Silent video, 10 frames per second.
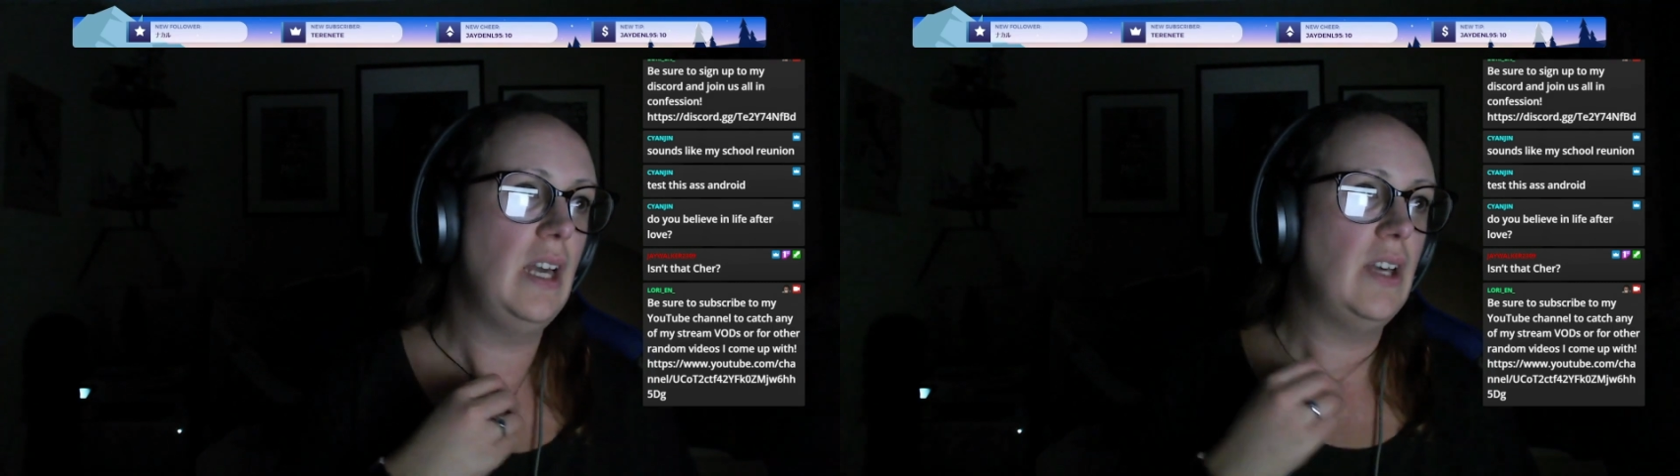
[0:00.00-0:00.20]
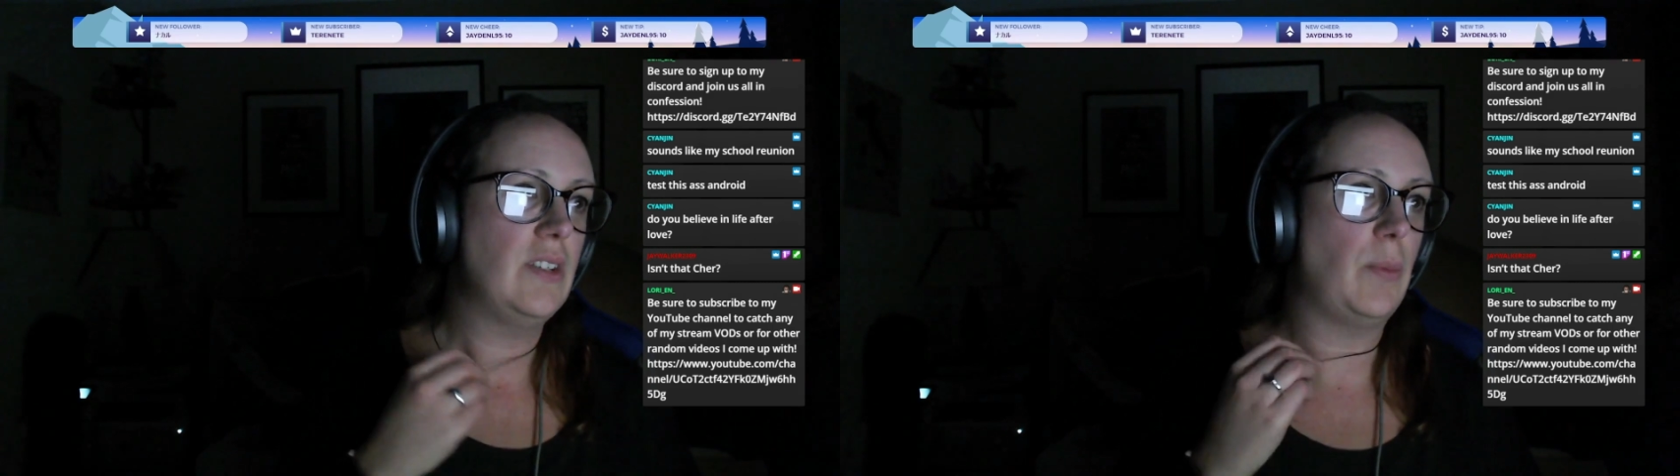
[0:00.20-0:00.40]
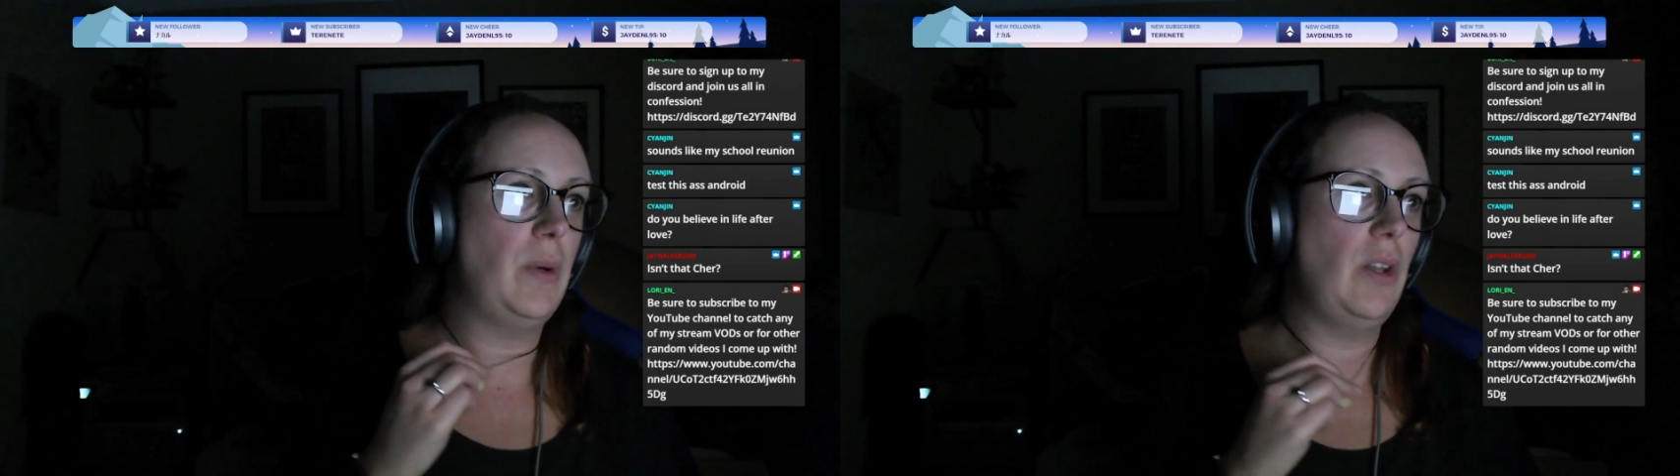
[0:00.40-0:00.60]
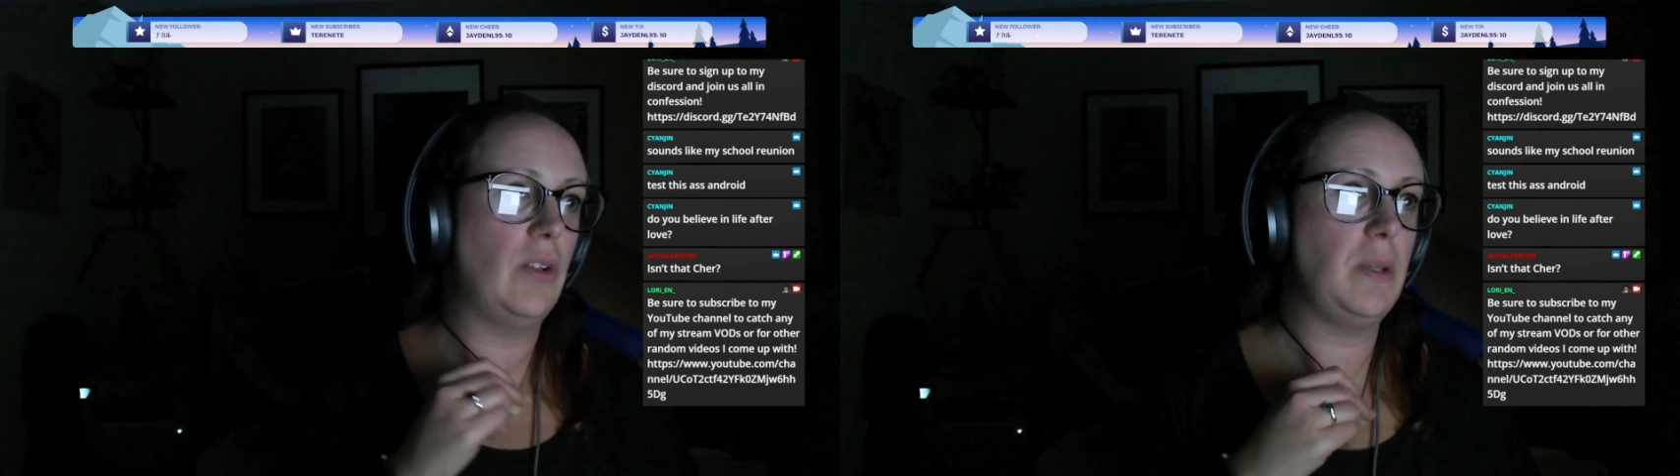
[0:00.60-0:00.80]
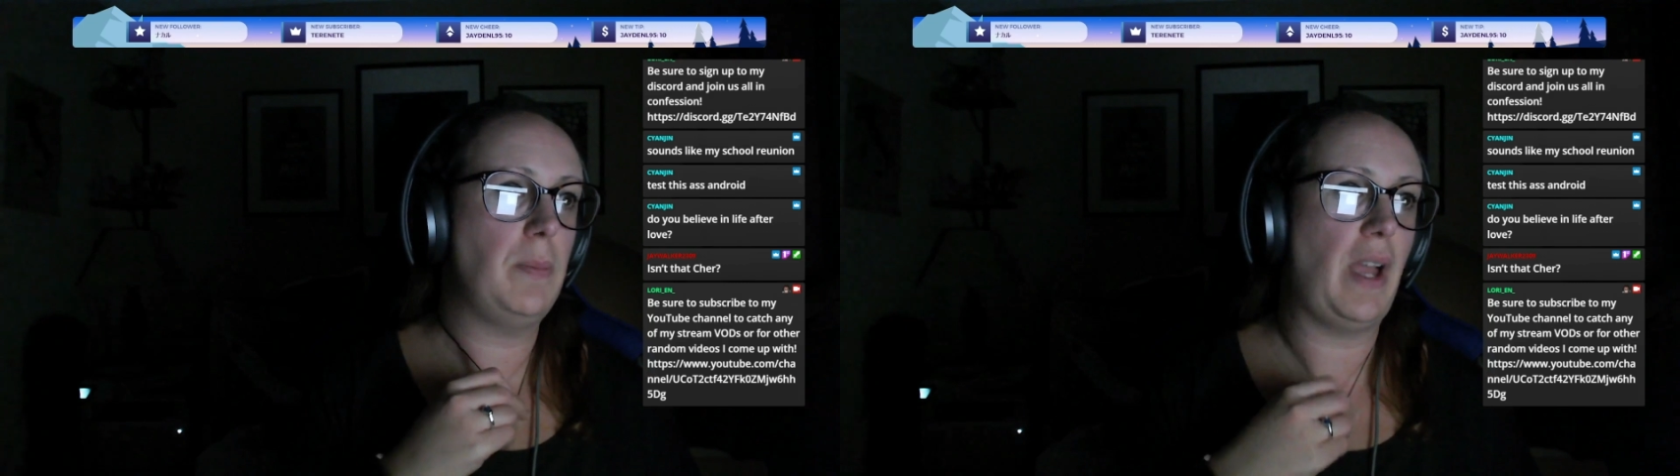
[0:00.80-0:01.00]
Some were locked
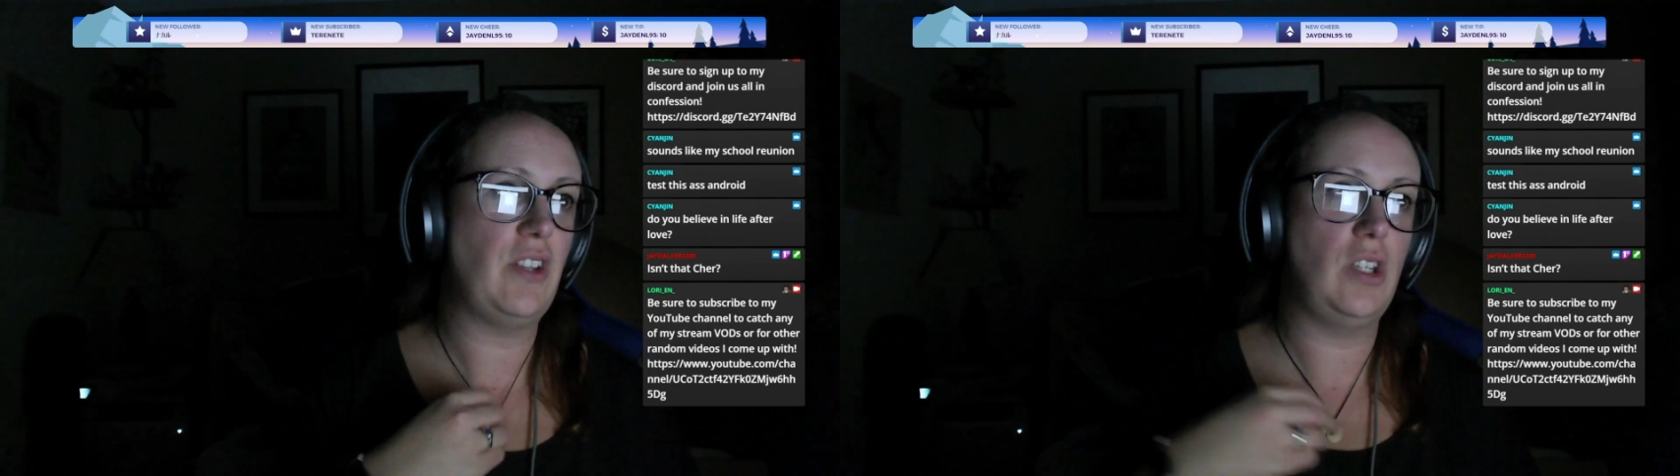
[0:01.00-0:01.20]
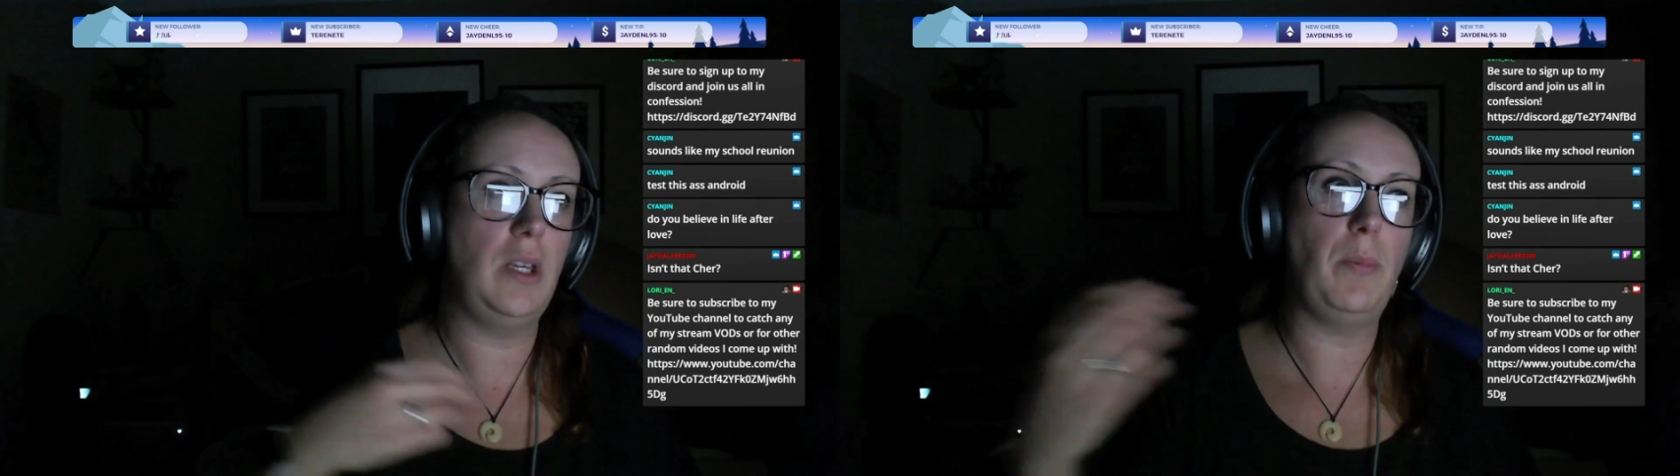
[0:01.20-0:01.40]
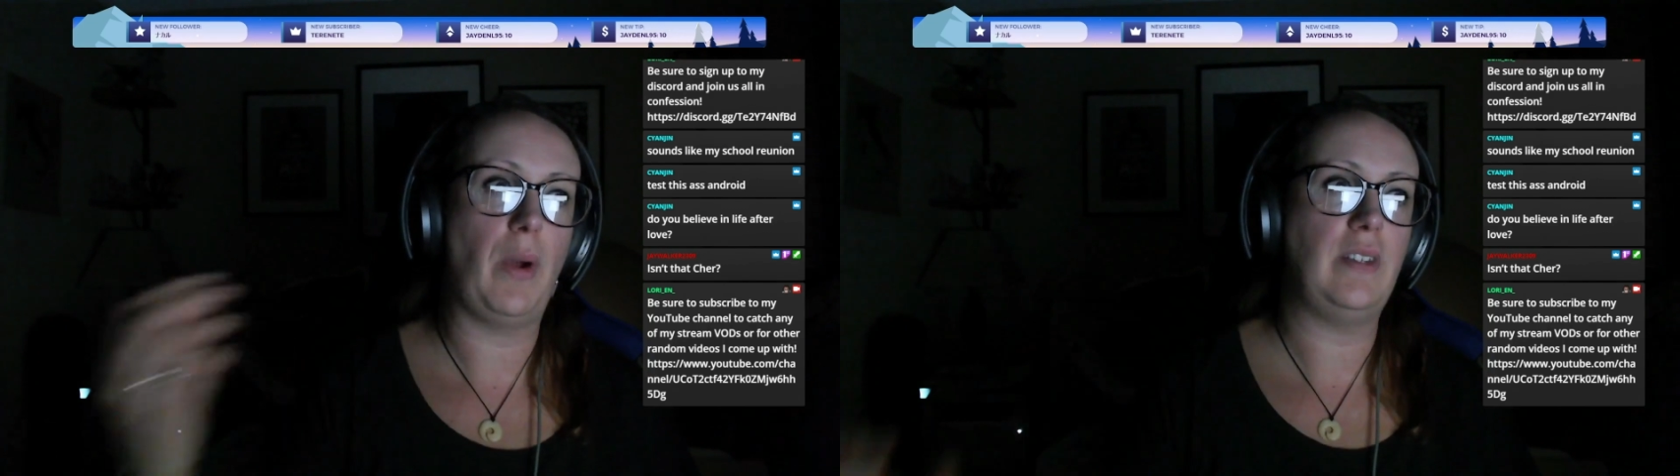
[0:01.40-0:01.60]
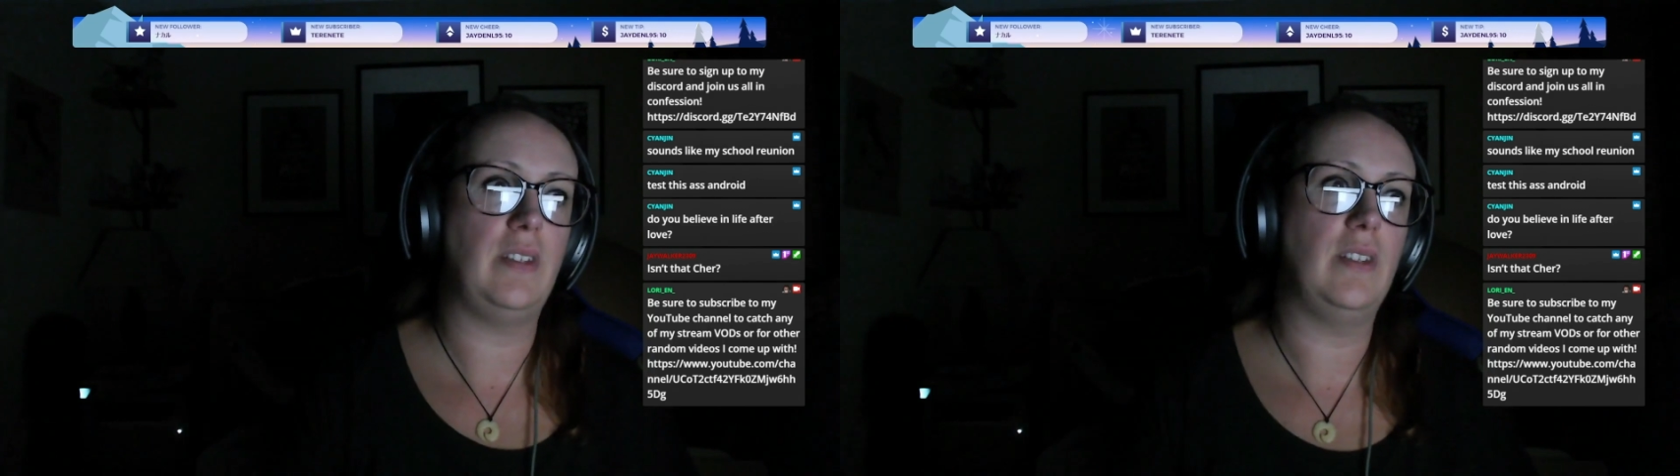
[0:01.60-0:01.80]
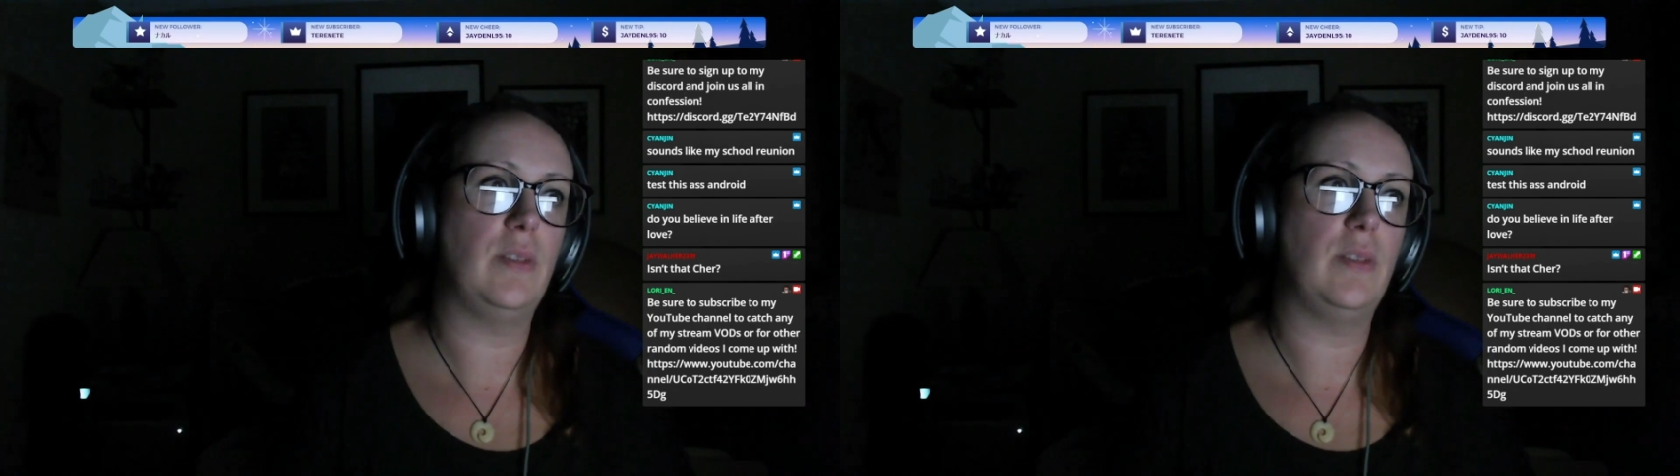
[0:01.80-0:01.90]
in passionate embraces,